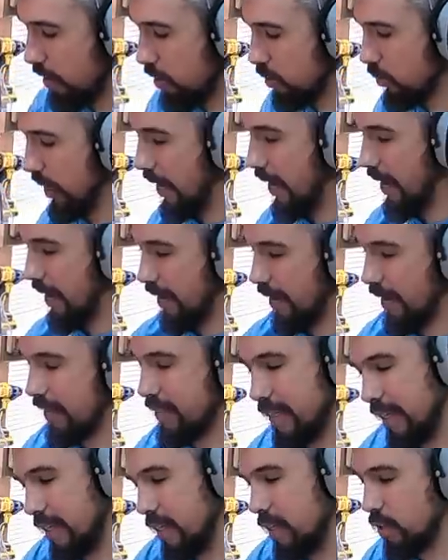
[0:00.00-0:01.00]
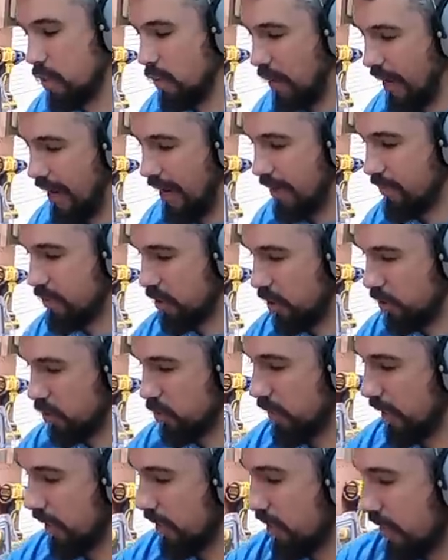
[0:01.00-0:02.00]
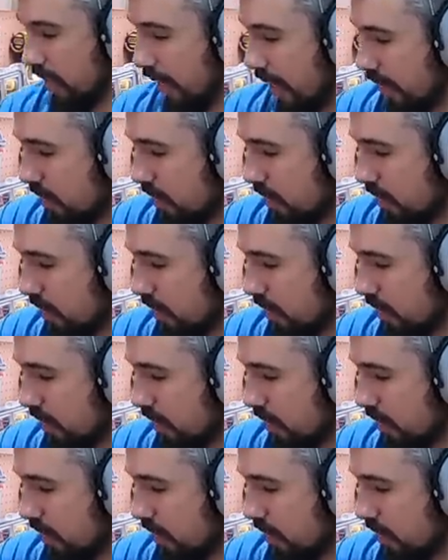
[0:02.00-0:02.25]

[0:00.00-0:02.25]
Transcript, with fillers: I do, I tend to do halves. So I'll do like the